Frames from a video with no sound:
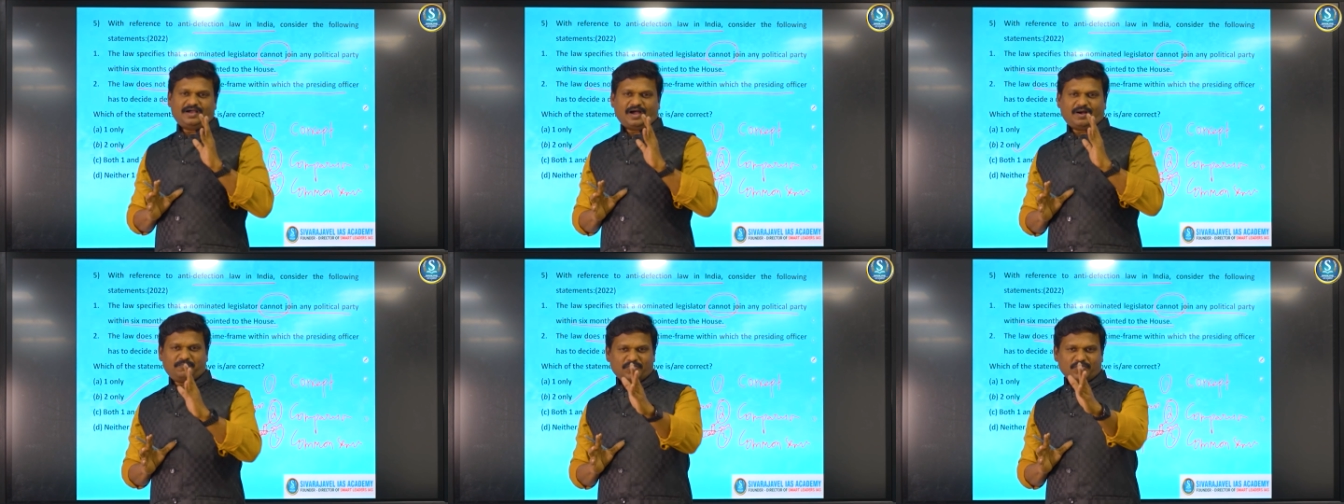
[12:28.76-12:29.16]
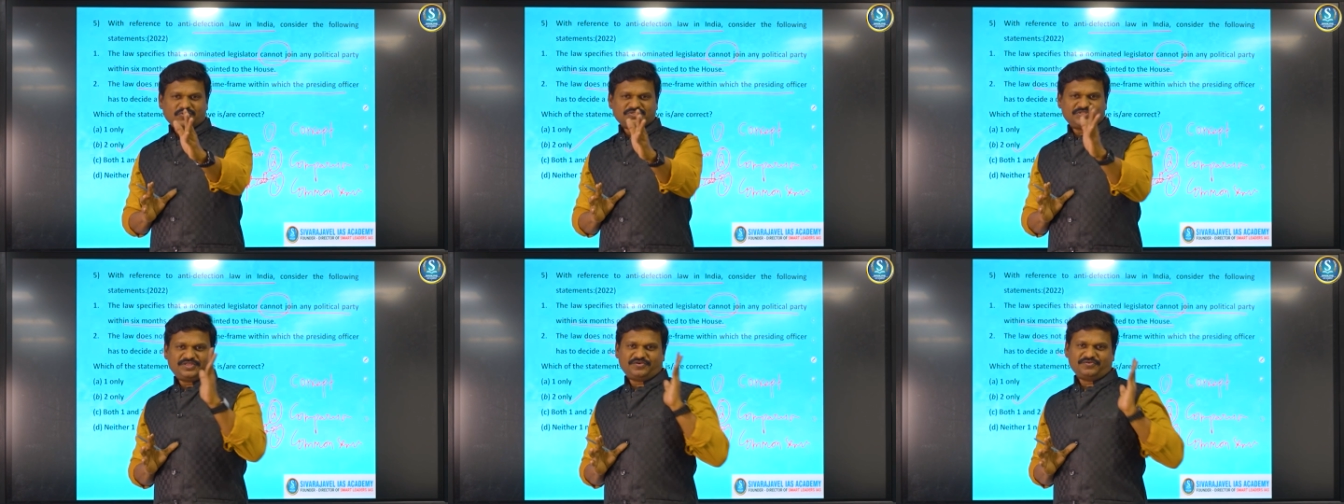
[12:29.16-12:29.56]
approach
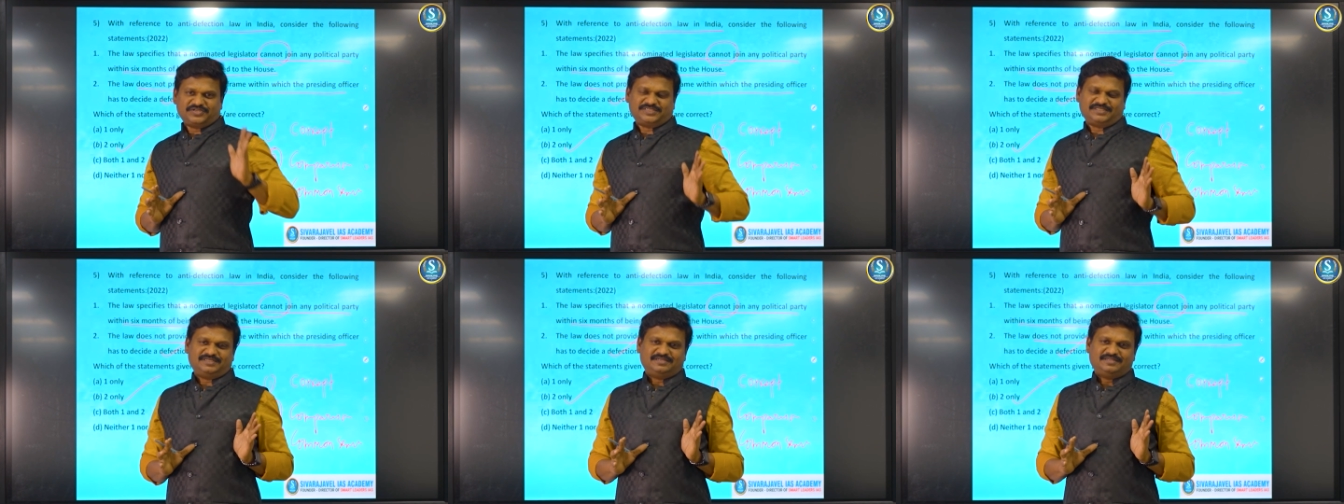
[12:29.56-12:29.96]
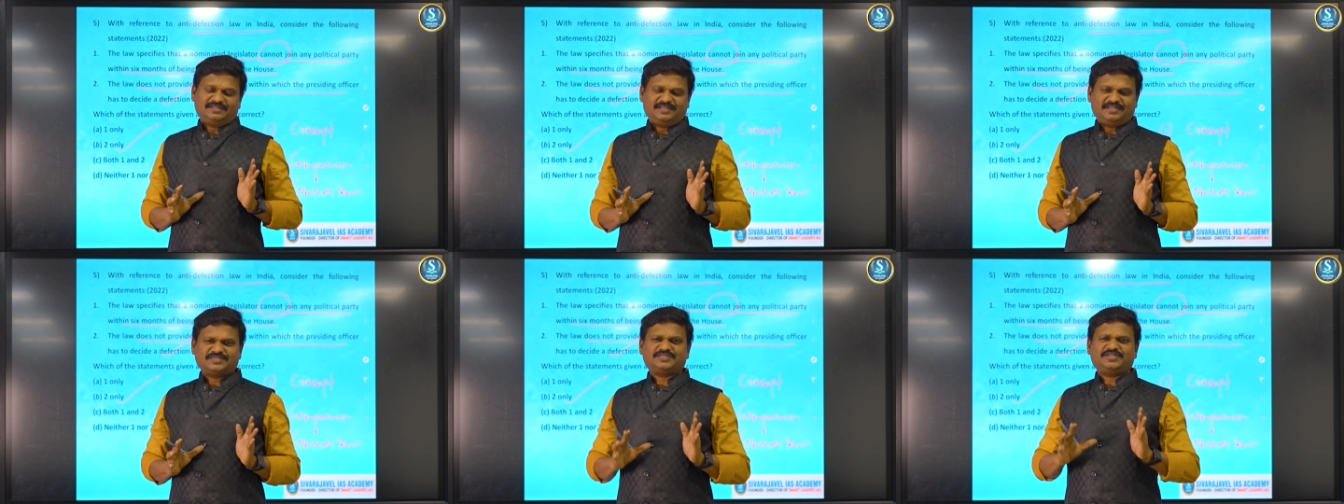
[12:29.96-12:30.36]
the question.
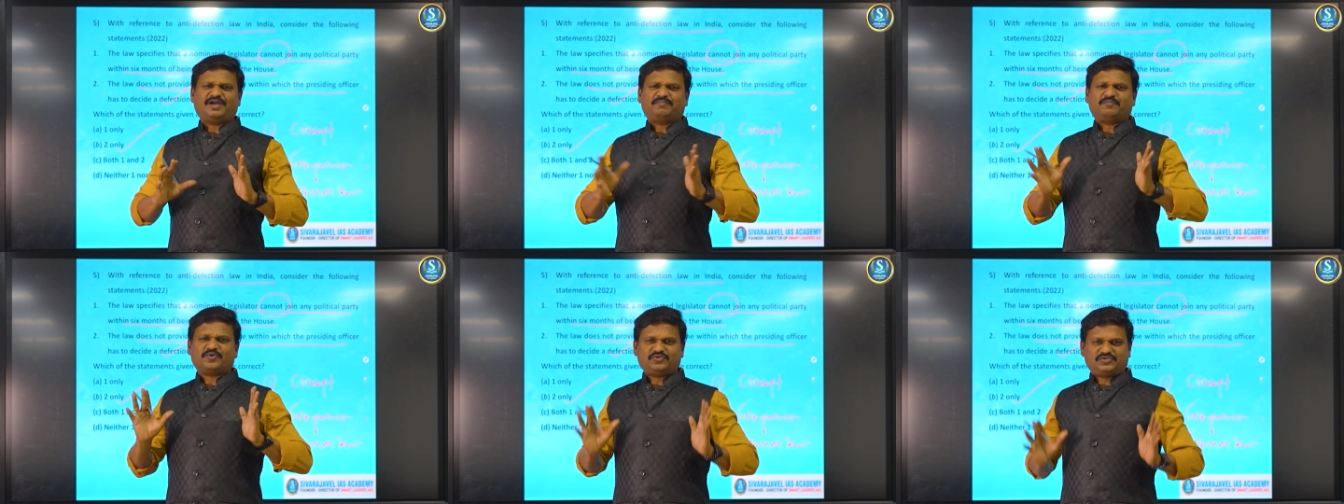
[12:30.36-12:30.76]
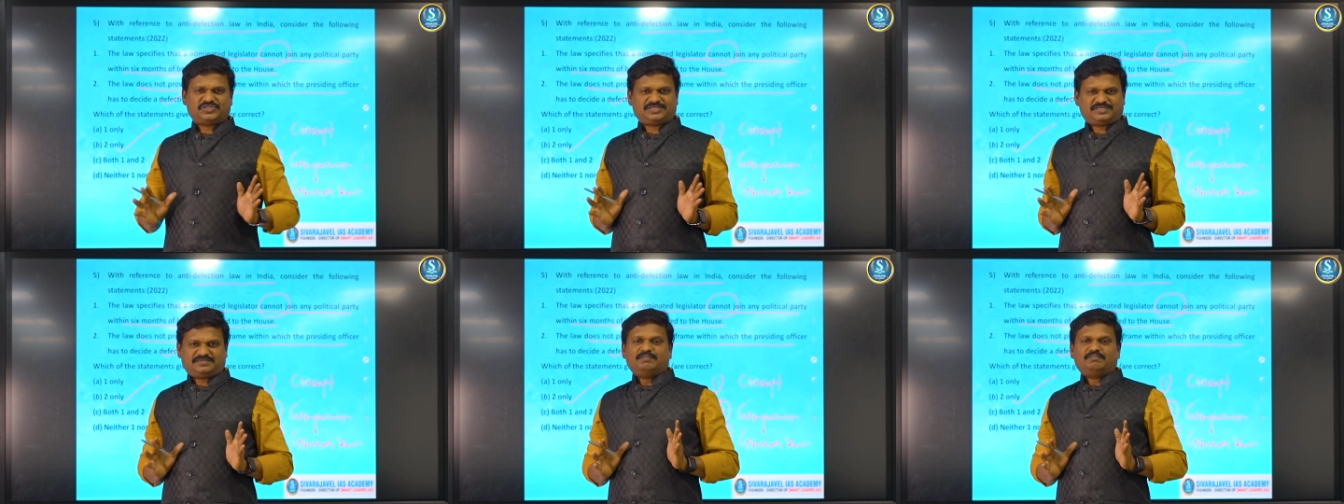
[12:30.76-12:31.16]
This is the approach.